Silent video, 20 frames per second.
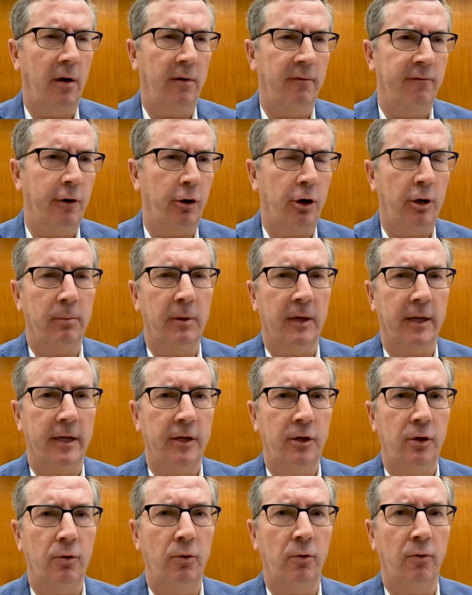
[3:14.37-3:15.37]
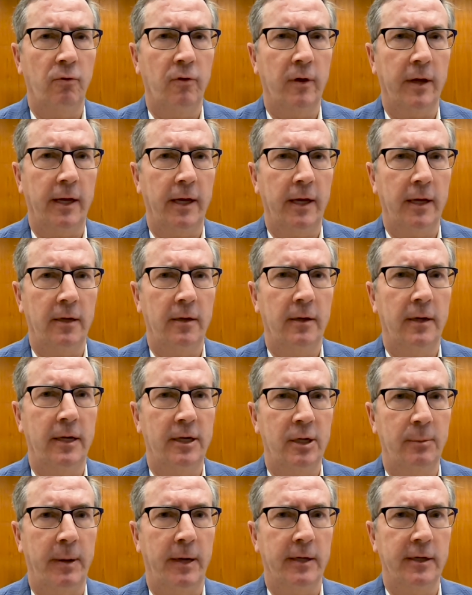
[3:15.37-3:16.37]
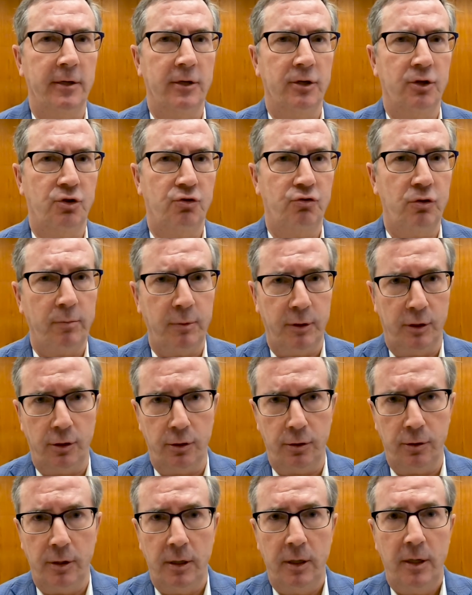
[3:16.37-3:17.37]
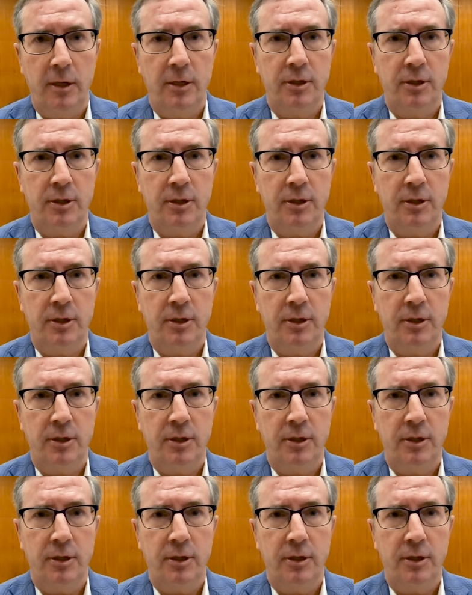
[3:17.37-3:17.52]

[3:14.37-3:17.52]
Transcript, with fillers: invariably use a independent distributor